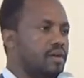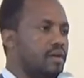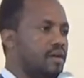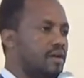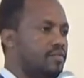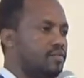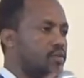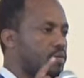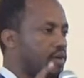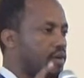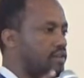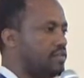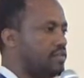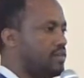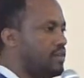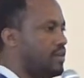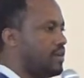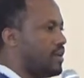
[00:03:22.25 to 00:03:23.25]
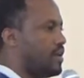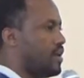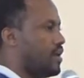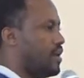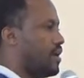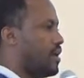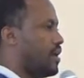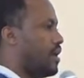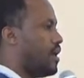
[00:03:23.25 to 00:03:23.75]
If you can see
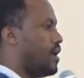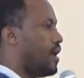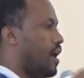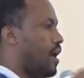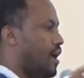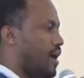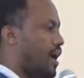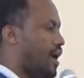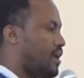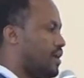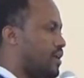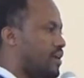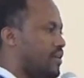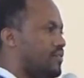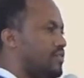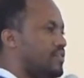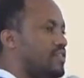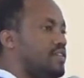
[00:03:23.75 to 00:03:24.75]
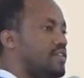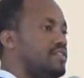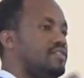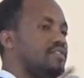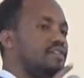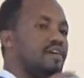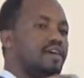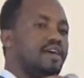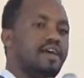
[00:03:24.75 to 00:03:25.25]
RDF, it is
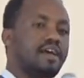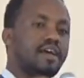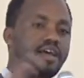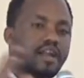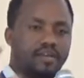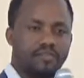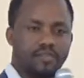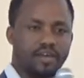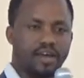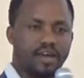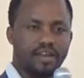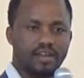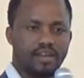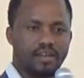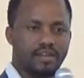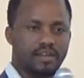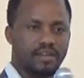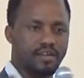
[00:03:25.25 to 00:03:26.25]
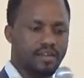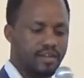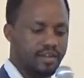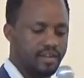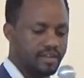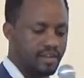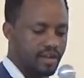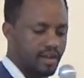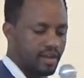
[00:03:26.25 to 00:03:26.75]
a graphical
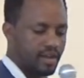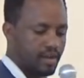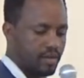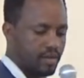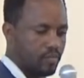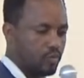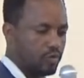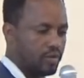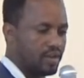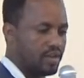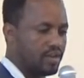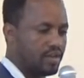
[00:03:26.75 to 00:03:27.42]
data model.